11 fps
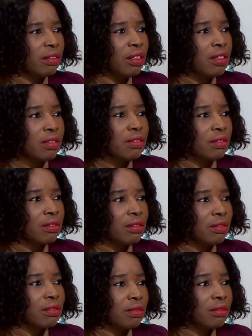Yes,
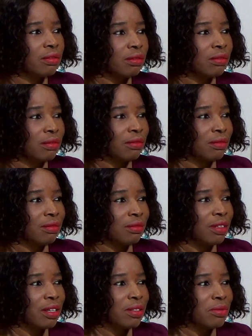I, I did.
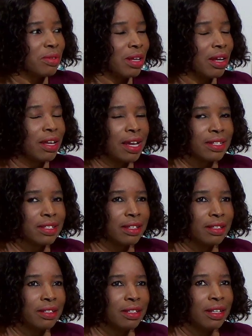Uh, actually, I
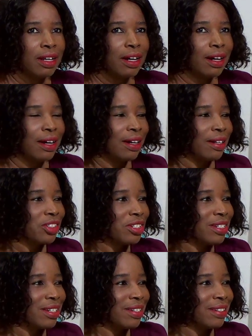mean, and I don't
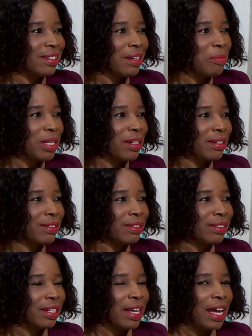want to go in too much
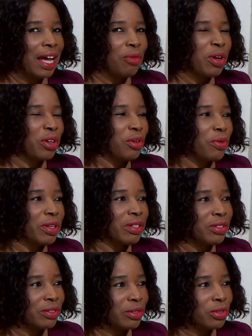detail.
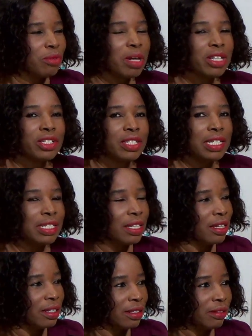Right, right. You know, but.